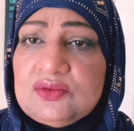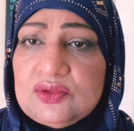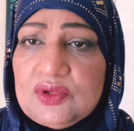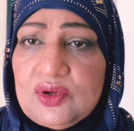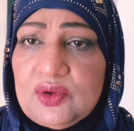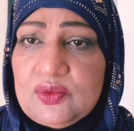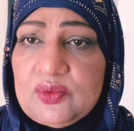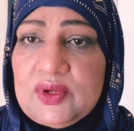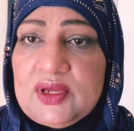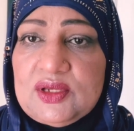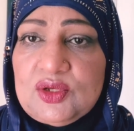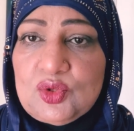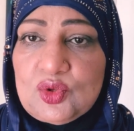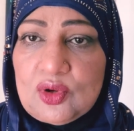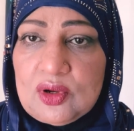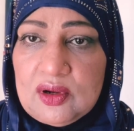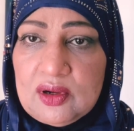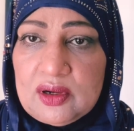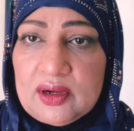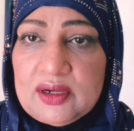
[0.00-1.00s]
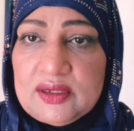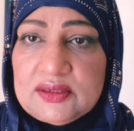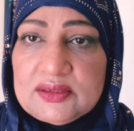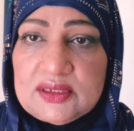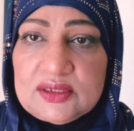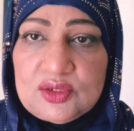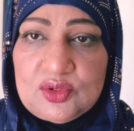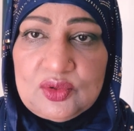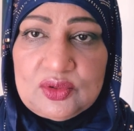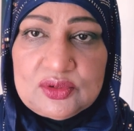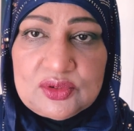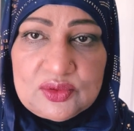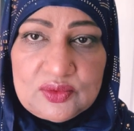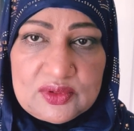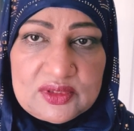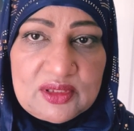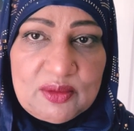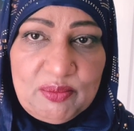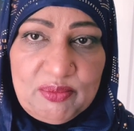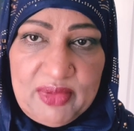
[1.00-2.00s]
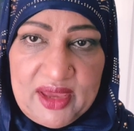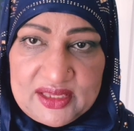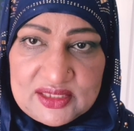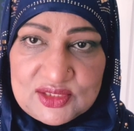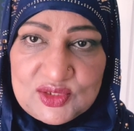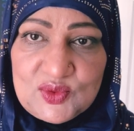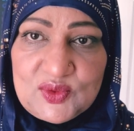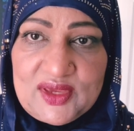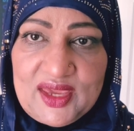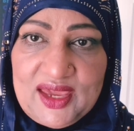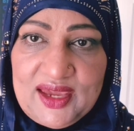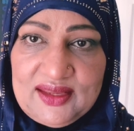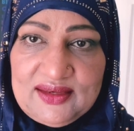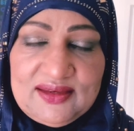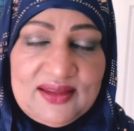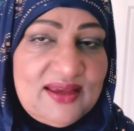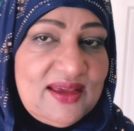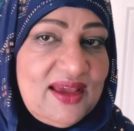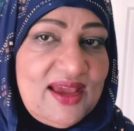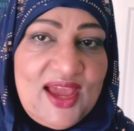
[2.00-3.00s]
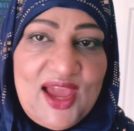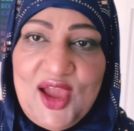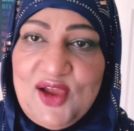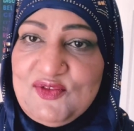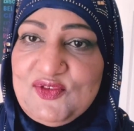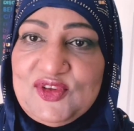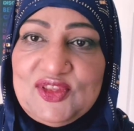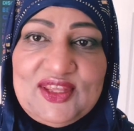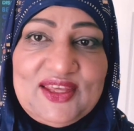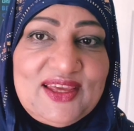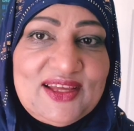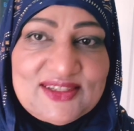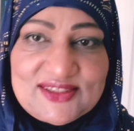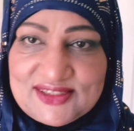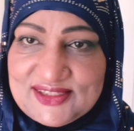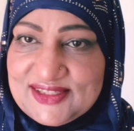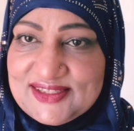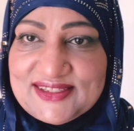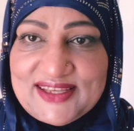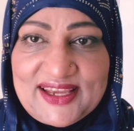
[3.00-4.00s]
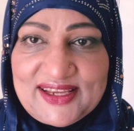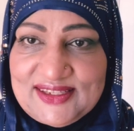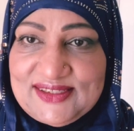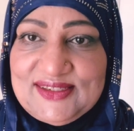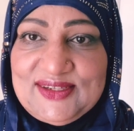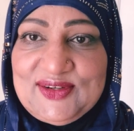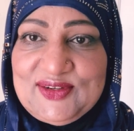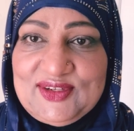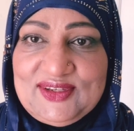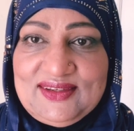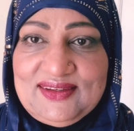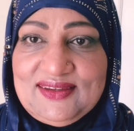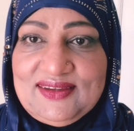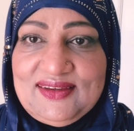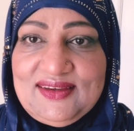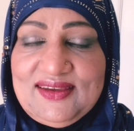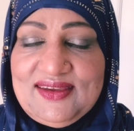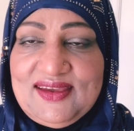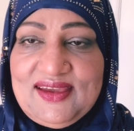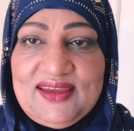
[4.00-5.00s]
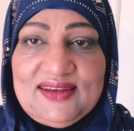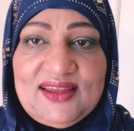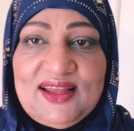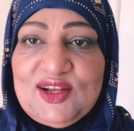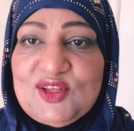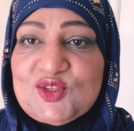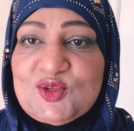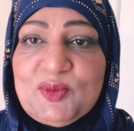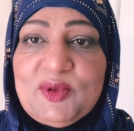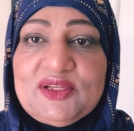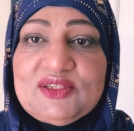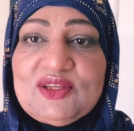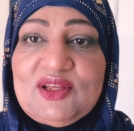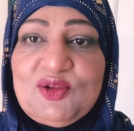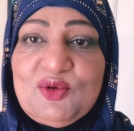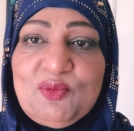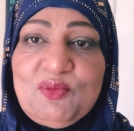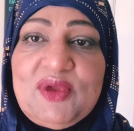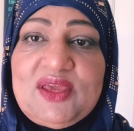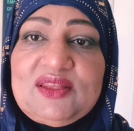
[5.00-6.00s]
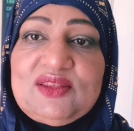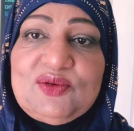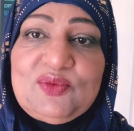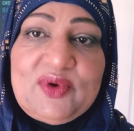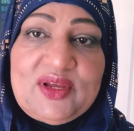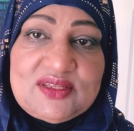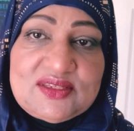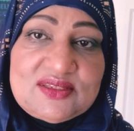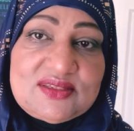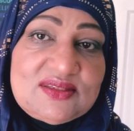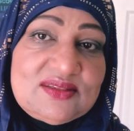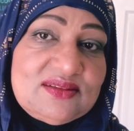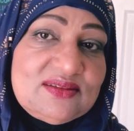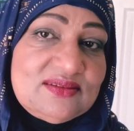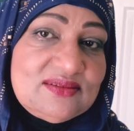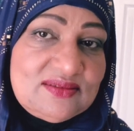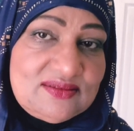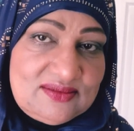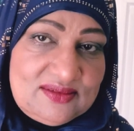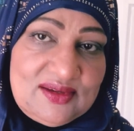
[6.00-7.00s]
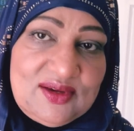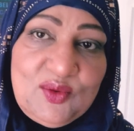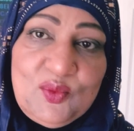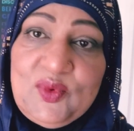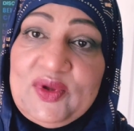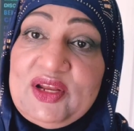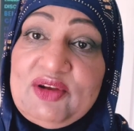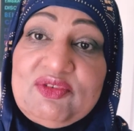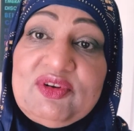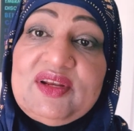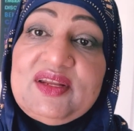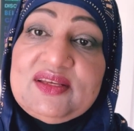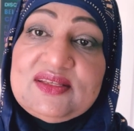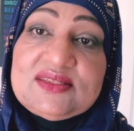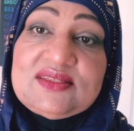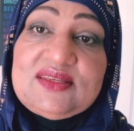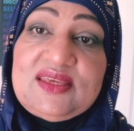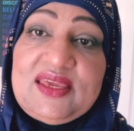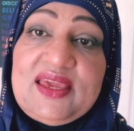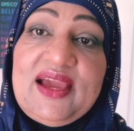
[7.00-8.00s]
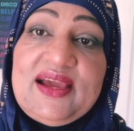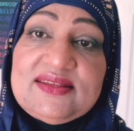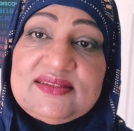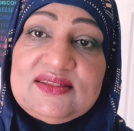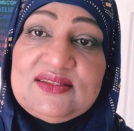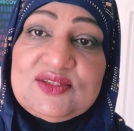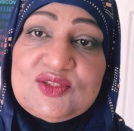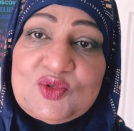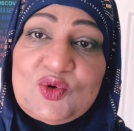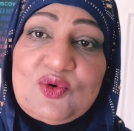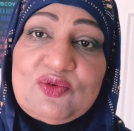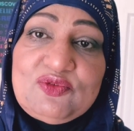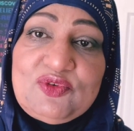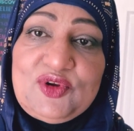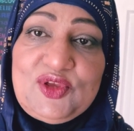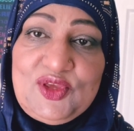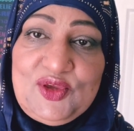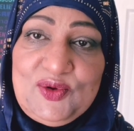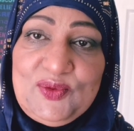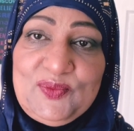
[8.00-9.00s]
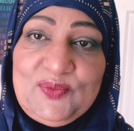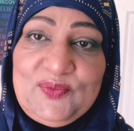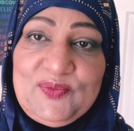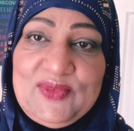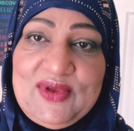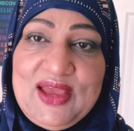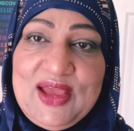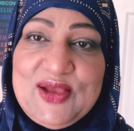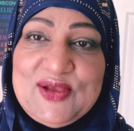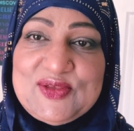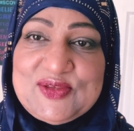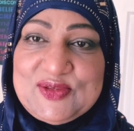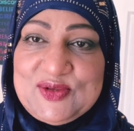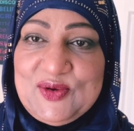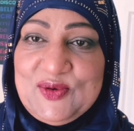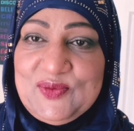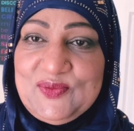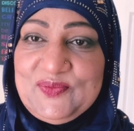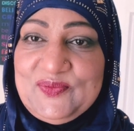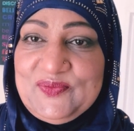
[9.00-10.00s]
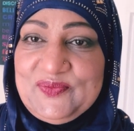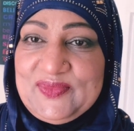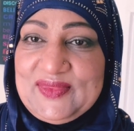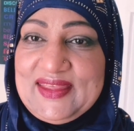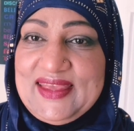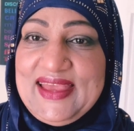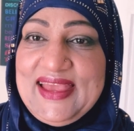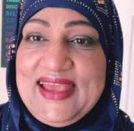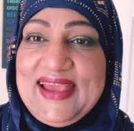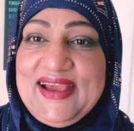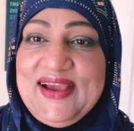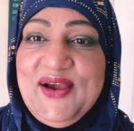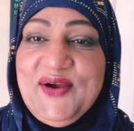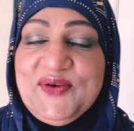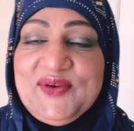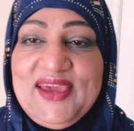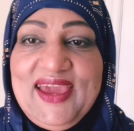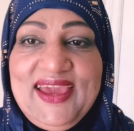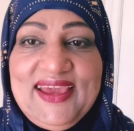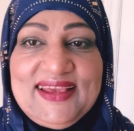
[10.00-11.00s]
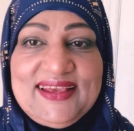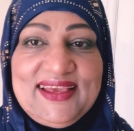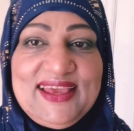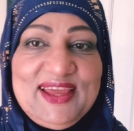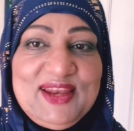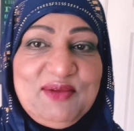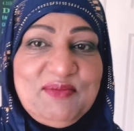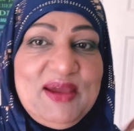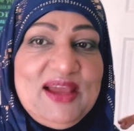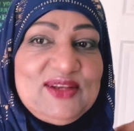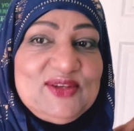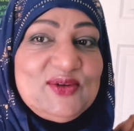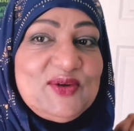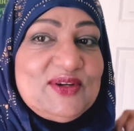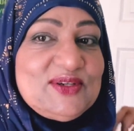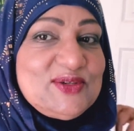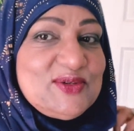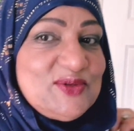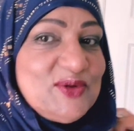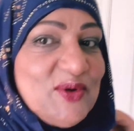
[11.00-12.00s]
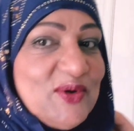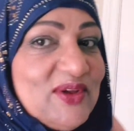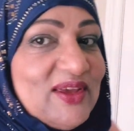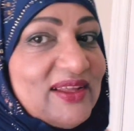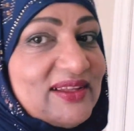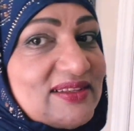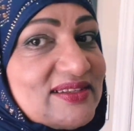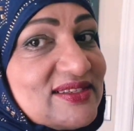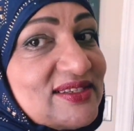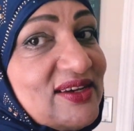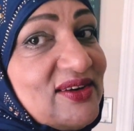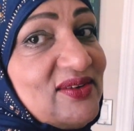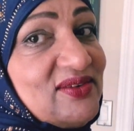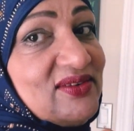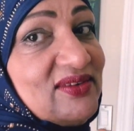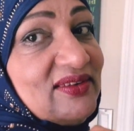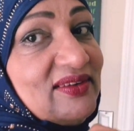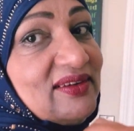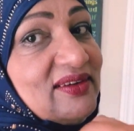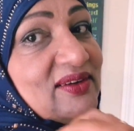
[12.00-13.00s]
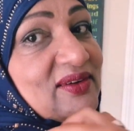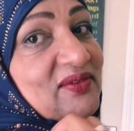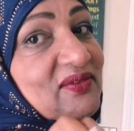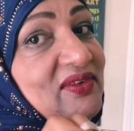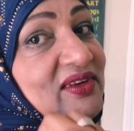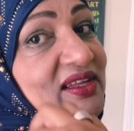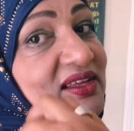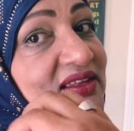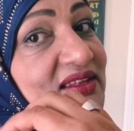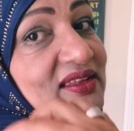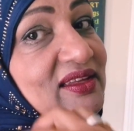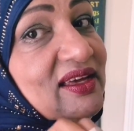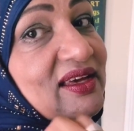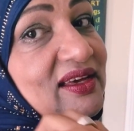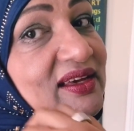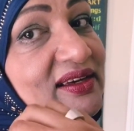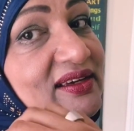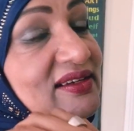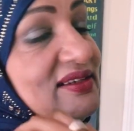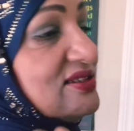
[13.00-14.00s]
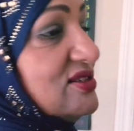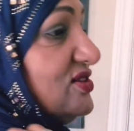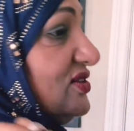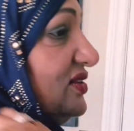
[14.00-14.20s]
know in your heart that you're doing the best you can, everything else is secondary. And Allah subhanahu wa ta'ala will make the rest, whatever it is He has in store for you. So, okay, getting back to our tutorial. So, what do you think? Do you